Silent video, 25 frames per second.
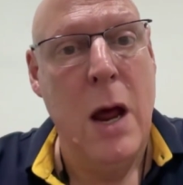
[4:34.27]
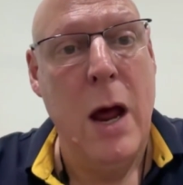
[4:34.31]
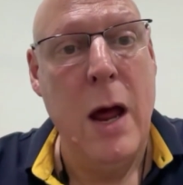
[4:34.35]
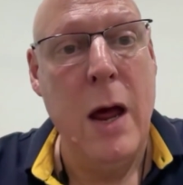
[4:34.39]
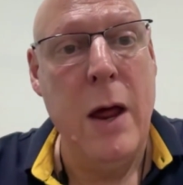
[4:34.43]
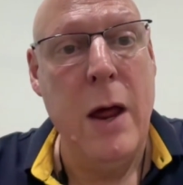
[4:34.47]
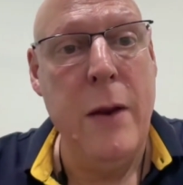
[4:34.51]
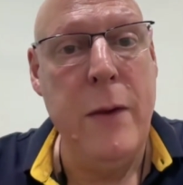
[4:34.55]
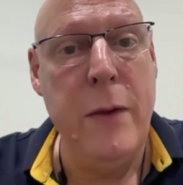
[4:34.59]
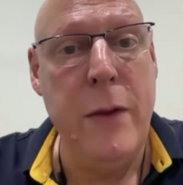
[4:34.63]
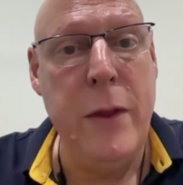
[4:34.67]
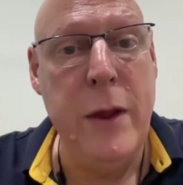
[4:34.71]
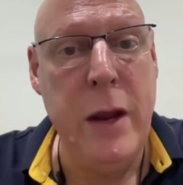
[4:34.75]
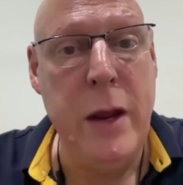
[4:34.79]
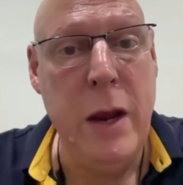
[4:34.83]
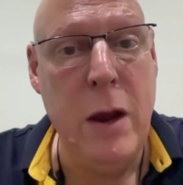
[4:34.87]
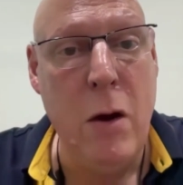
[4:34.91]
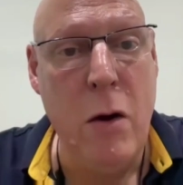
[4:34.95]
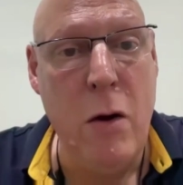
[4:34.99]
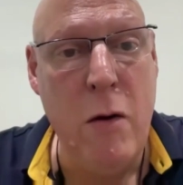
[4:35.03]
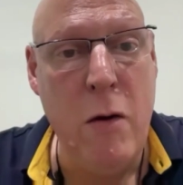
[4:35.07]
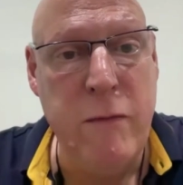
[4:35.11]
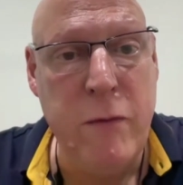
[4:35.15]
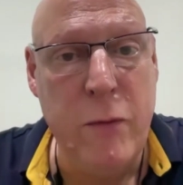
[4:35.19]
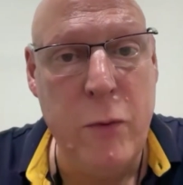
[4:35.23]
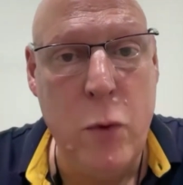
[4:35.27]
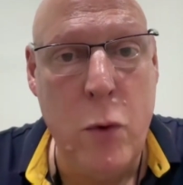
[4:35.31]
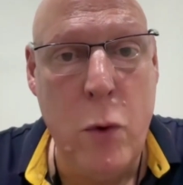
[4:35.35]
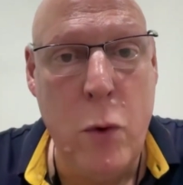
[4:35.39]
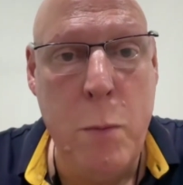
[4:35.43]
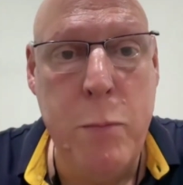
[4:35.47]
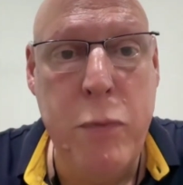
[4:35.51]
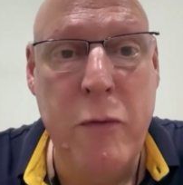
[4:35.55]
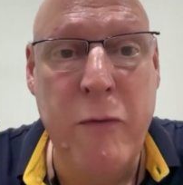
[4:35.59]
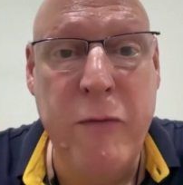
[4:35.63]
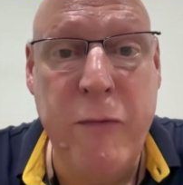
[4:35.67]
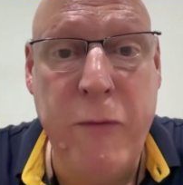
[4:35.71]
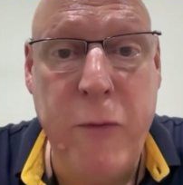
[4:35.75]
and the overall
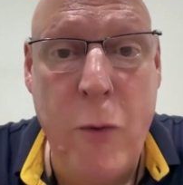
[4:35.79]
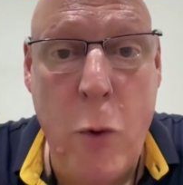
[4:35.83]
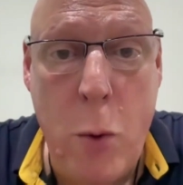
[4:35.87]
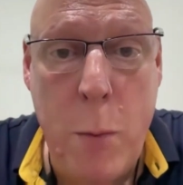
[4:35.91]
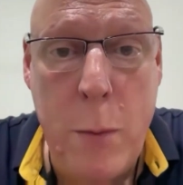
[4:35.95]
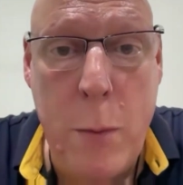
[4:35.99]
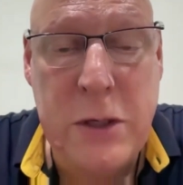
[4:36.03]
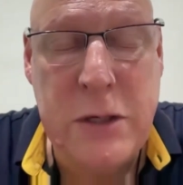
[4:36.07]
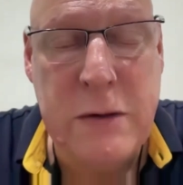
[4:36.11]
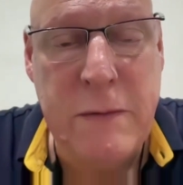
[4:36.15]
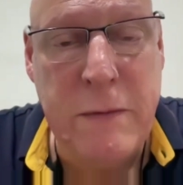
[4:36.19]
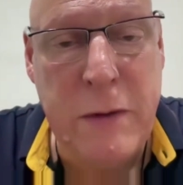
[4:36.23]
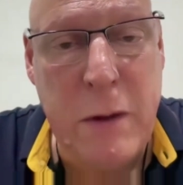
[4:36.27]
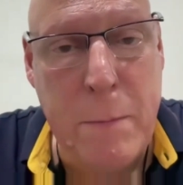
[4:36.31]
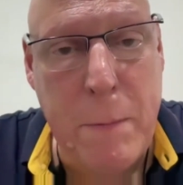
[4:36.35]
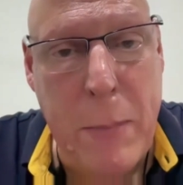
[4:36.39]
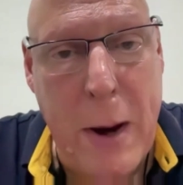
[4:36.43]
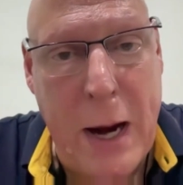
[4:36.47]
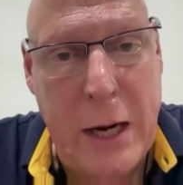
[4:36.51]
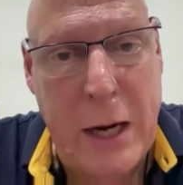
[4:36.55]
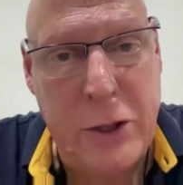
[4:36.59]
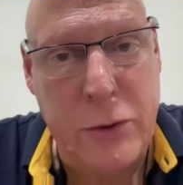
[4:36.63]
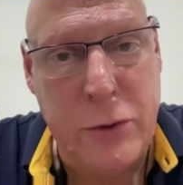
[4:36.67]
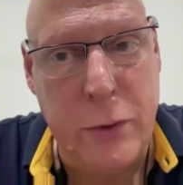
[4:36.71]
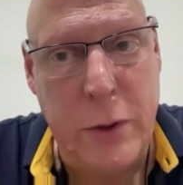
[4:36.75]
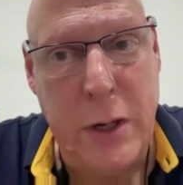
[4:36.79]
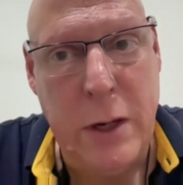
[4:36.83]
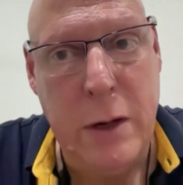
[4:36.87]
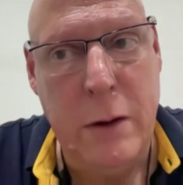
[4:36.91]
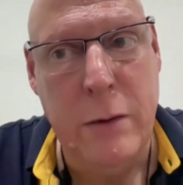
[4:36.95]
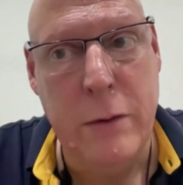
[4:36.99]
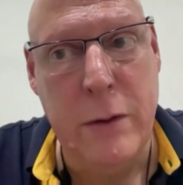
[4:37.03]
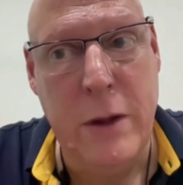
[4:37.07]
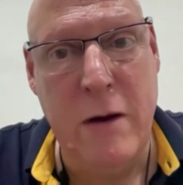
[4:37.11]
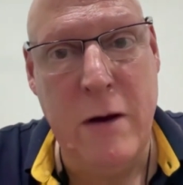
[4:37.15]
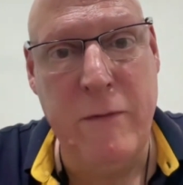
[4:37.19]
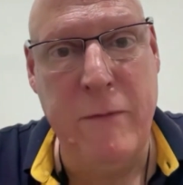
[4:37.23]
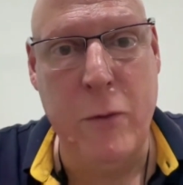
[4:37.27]
performance of the battery,
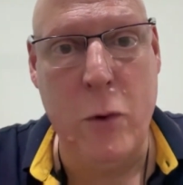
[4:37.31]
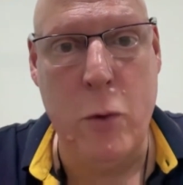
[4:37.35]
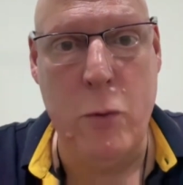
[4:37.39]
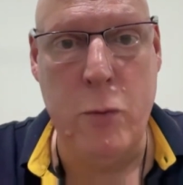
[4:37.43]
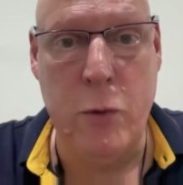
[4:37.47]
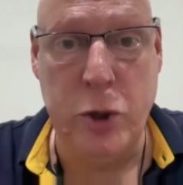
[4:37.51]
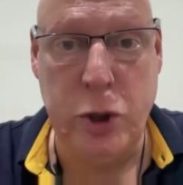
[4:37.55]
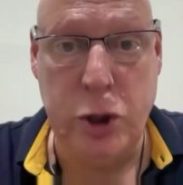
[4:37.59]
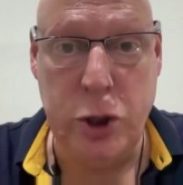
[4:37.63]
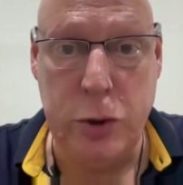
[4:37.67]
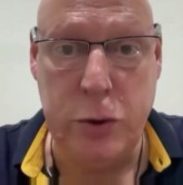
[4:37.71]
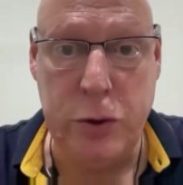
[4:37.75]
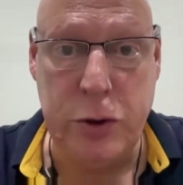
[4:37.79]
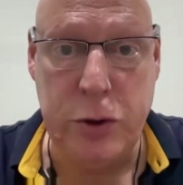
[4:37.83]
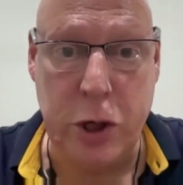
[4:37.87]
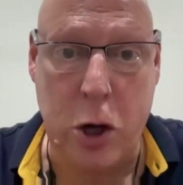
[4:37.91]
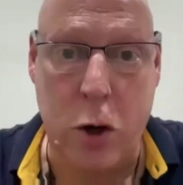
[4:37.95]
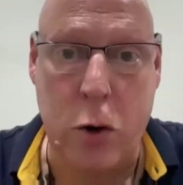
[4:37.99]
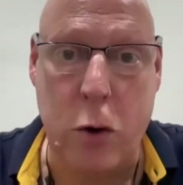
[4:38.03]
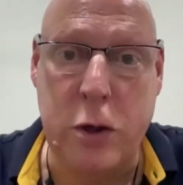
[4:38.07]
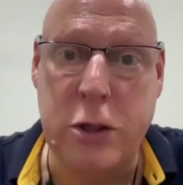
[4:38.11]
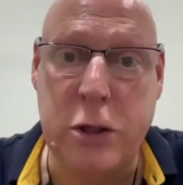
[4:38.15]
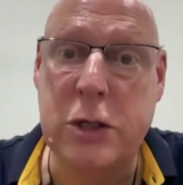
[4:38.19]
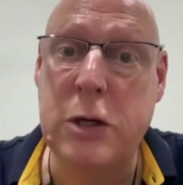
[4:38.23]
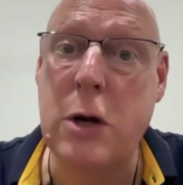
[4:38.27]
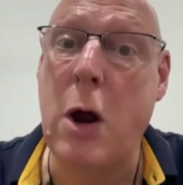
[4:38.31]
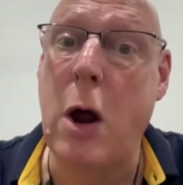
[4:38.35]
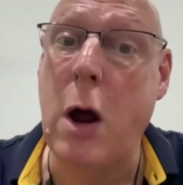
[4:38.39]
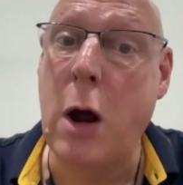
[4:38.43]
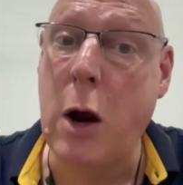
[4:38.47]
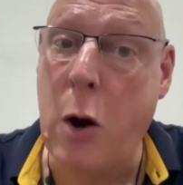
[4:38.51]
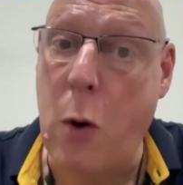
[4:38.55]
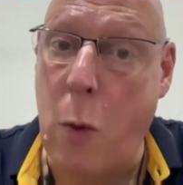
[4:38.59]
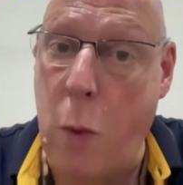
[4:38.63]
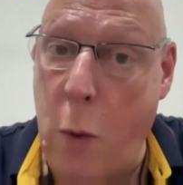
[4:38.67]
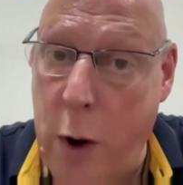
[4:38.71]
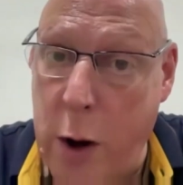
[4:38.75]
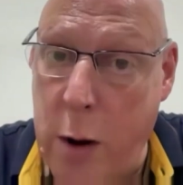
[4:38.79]
therefore reduce the cost
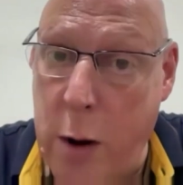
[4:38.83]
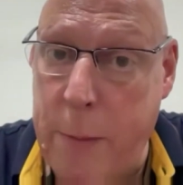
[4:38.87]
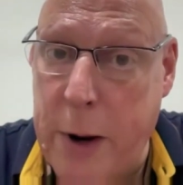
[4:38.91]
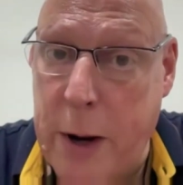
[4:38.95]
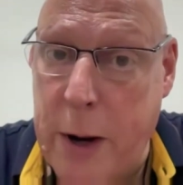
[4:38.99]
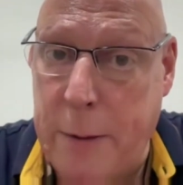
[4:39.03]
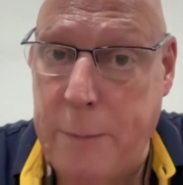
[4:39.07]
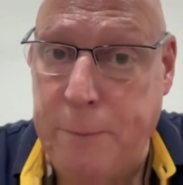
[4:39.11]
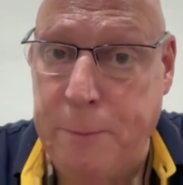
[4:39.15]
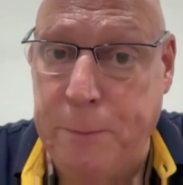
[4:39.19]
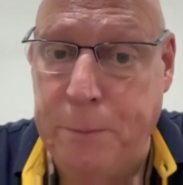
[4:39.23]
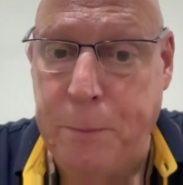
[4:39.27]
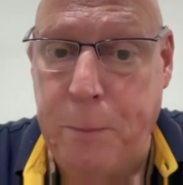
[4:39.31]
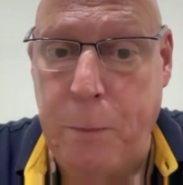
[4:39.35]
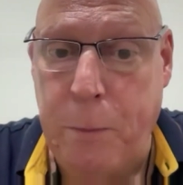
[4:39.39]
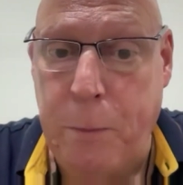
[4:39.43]
quite a bit.